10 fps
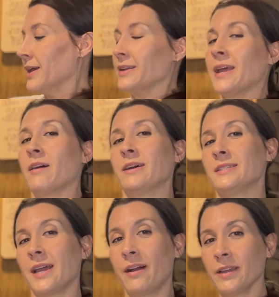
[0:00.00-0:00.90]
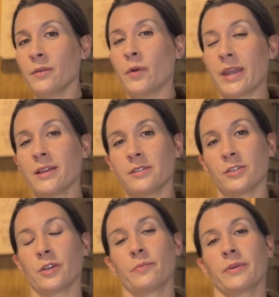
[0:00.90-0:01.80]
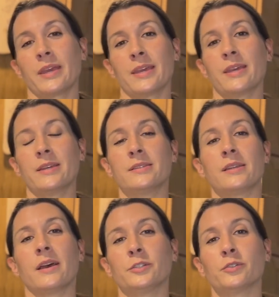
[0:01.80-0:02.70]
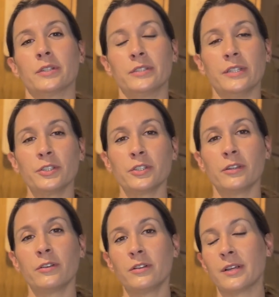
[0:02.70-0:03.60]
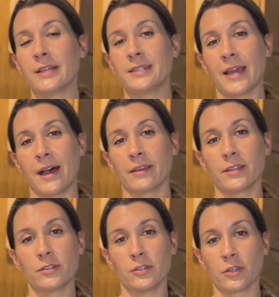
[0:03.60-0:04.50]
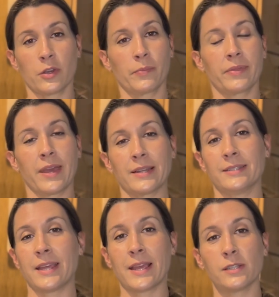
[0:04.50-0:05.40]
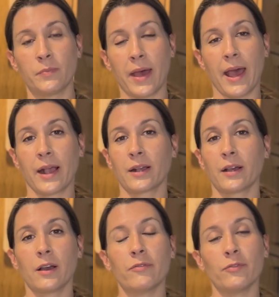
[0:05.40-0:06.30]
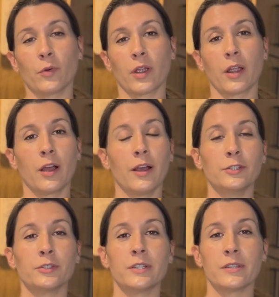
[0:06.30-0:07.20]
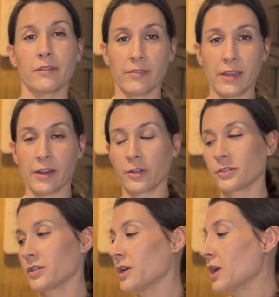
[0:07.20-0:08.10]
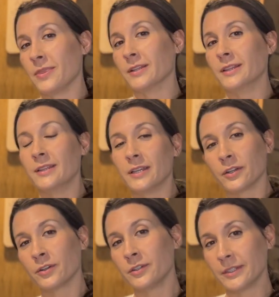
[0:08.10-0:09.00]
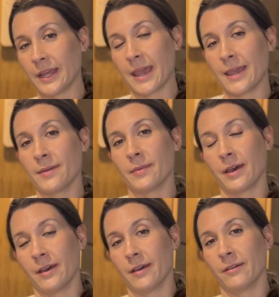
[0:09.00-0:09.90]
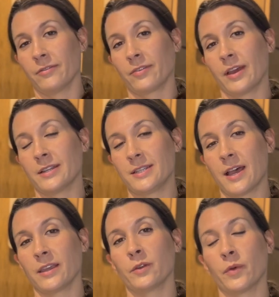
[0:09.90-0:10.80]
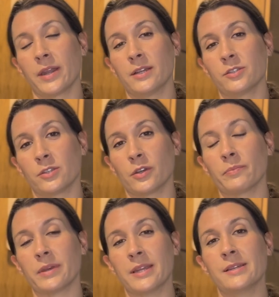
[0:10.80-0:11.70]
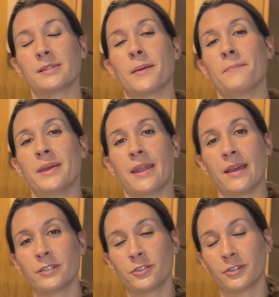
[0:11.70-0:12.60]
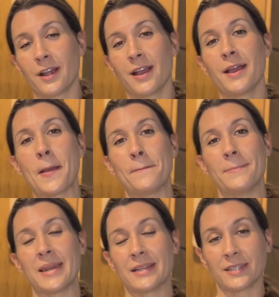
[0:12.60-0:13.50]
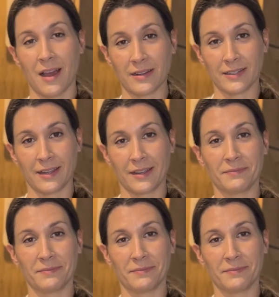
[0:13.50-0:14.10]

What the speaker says: Now, Italian wedding soup is a traditional Italian soup that dates back for hundreds of years. The literal name of Italian wedding soup is minestra minitata.